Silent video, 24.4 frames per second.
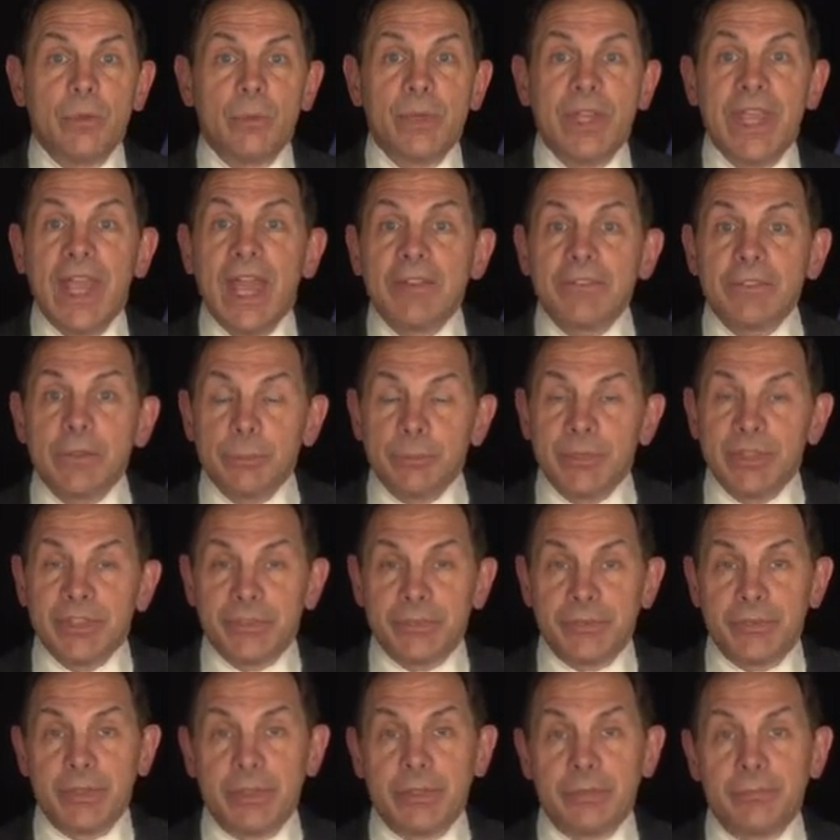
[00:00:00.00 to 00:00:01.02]
We haven't
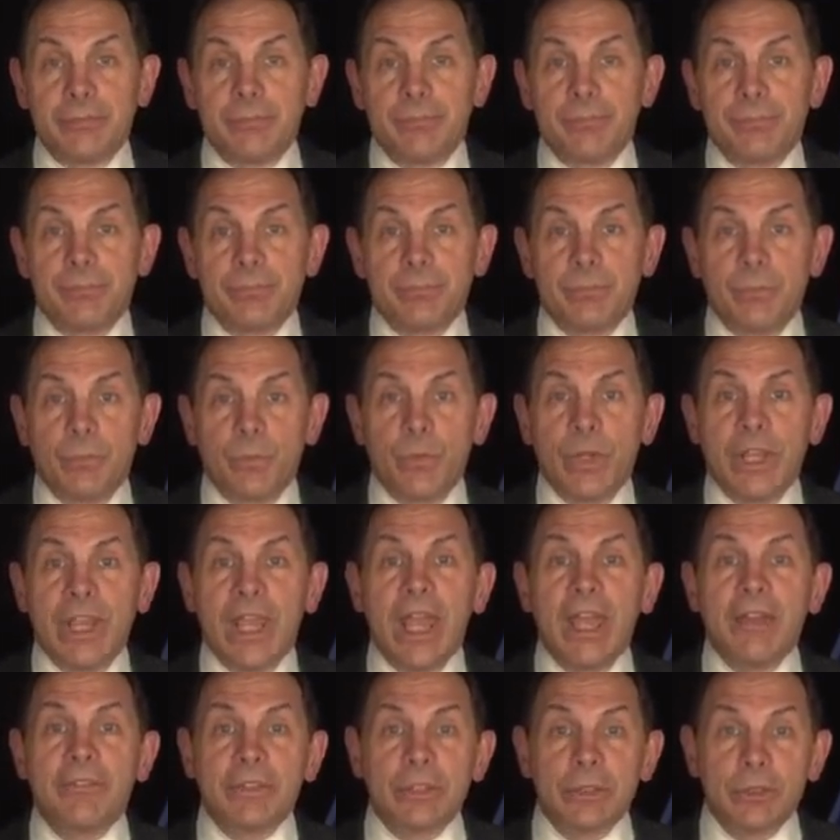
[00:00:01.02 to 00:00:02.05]
missed it. We
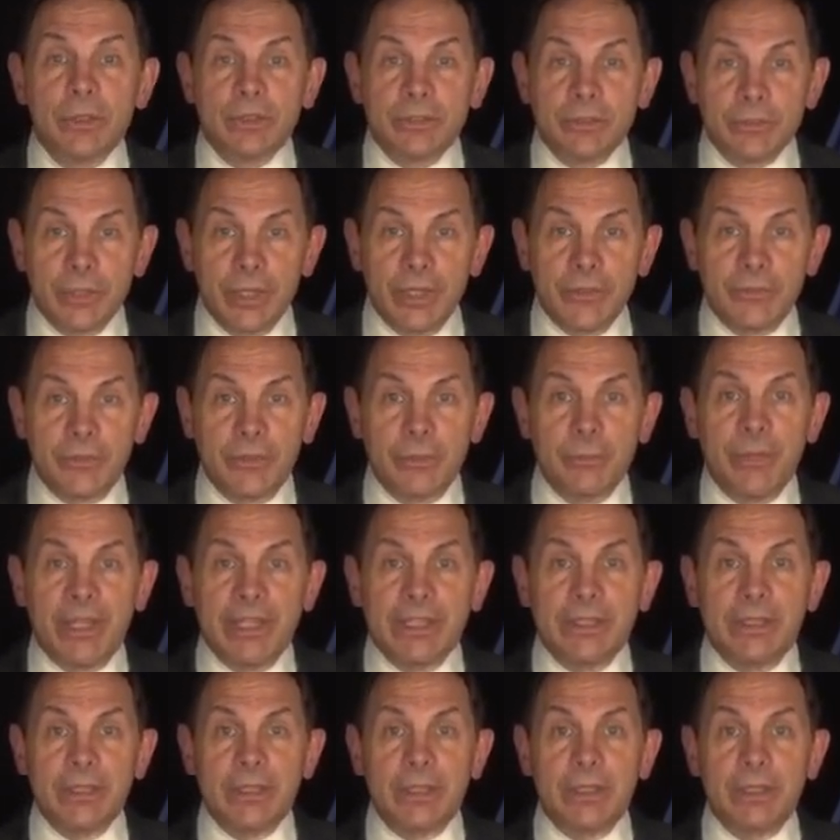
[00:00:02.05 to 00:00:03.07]
haven't
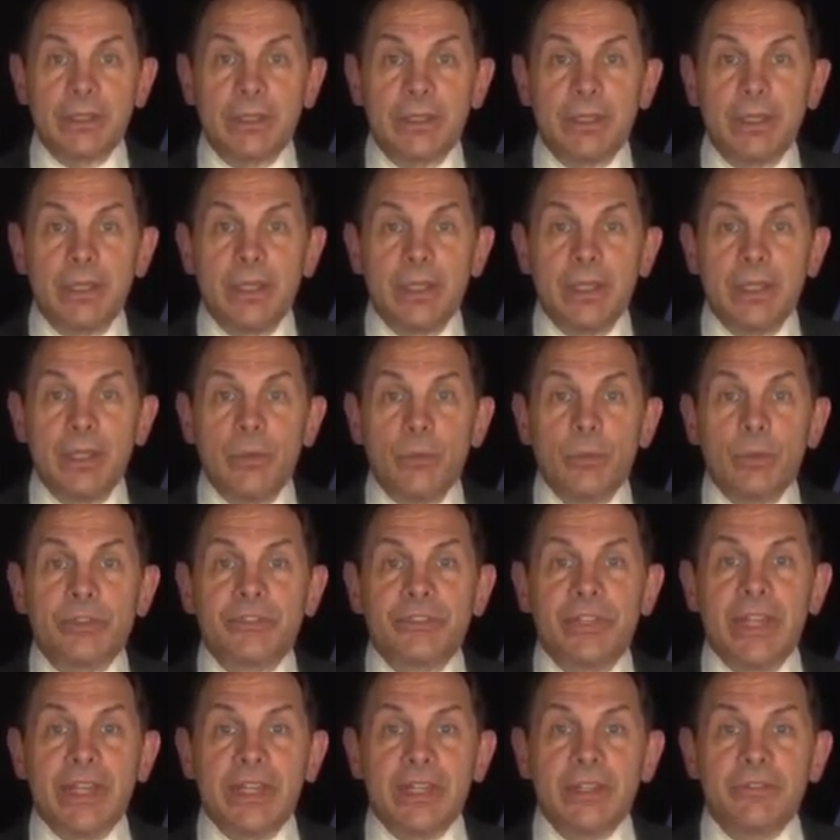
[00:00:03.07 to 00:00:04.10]
underestimated it. We're
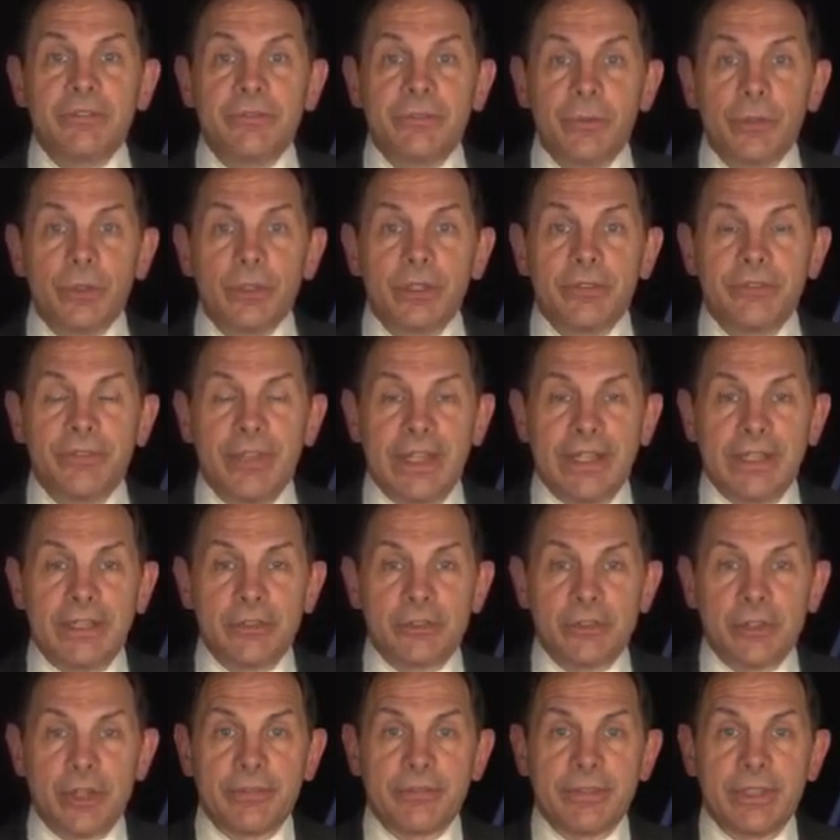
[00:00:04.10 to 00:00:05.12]
taking full
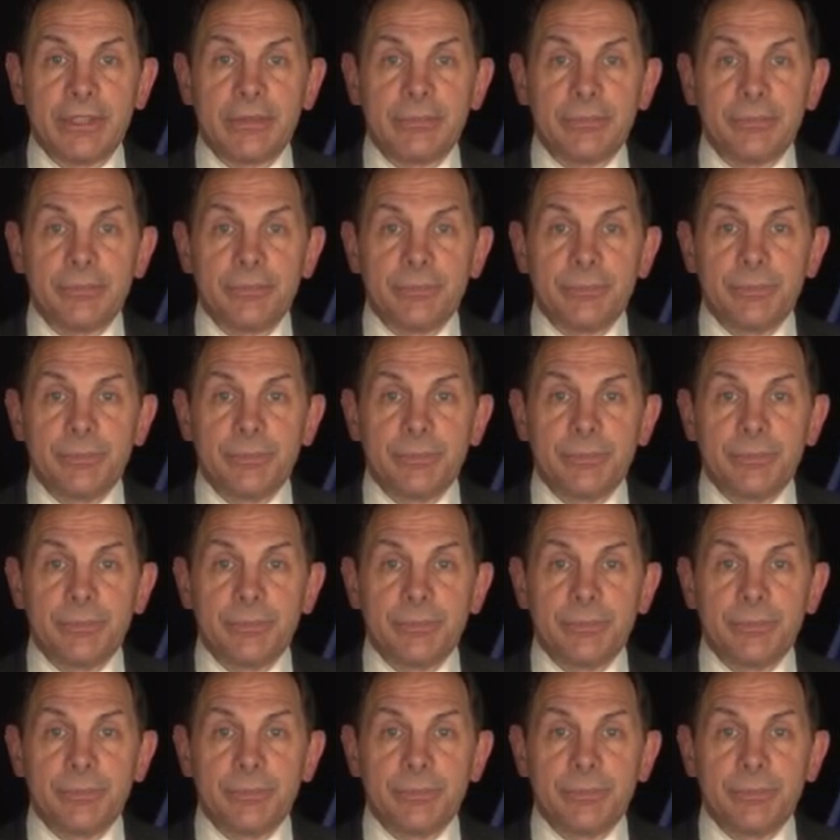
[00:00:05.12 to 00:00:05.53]
advantage of it.